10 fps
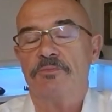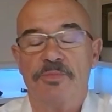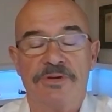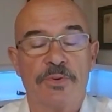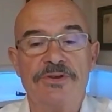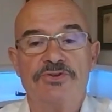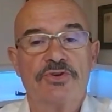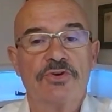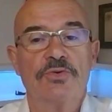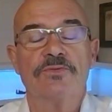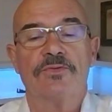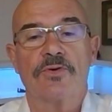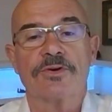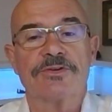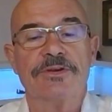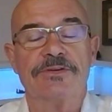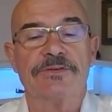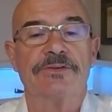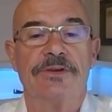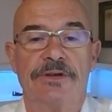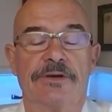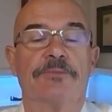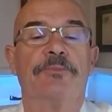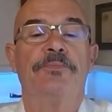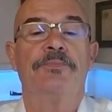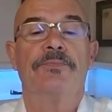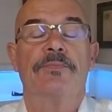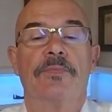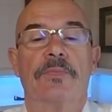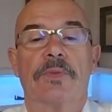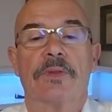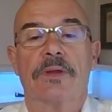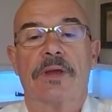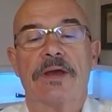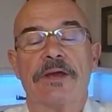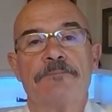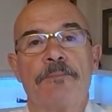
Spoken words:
between 2 and 4 seasons a year. Okay,